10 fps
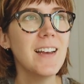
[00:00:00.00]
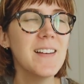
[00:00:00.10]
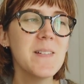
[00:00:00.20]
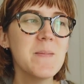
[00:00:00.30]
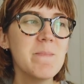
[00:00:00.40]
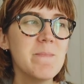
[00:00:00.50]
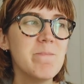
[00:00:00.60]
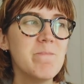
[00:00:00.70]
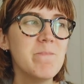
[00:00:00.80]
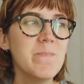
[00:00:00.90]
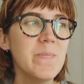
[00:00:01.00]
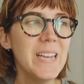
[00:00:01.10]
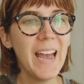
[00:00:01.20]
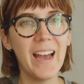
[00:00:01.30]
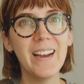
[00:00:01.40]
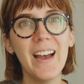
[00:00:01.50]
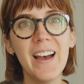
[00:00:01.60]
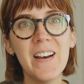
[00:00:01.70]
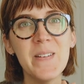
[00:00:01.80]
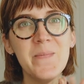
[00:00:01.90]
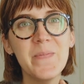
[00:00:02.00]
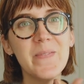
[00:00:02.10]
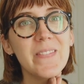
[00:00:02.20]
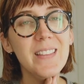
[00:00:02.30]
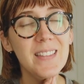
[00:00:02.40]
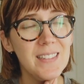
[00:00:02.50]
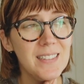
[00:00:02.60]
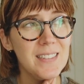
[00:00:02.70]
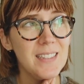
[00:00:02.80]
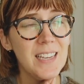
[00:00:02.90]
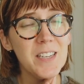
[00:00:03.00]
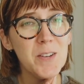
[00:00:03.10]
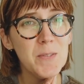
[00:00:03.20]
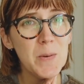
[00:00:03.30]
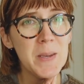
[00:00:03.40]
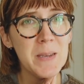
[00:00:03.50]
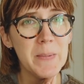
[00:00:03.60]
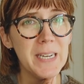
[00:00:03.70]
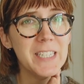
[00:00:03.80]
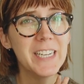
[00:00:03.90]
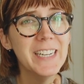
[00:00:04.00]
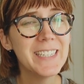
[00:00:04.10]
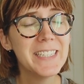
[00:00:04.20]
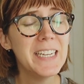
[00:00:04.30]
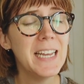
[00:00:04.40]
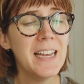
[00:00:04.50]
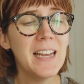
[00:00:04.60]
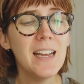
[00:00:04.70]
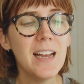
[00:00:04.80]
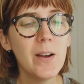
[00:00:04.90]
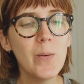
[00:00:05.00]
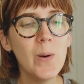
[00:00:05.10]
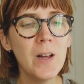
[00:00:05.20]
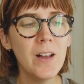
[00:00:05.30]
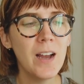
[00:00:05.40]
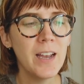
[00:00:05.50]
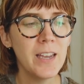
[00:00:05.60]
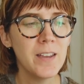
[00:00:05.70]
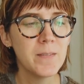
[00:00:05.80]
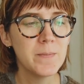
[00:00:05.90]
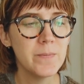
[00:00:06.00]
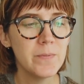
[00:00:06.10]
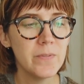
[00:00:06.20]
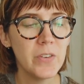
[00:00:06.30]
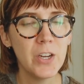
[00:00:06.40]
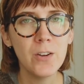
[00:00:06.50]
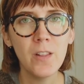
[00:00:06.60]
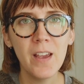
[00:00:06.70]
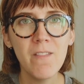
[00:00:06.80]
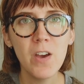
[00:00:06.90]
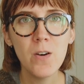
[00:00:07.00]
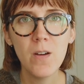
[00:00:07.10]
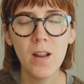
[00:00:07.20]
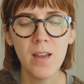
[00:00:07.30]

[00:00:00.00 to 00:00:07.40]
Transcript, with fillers: Um, but yeah, um, thank you for being patient while I figured life out.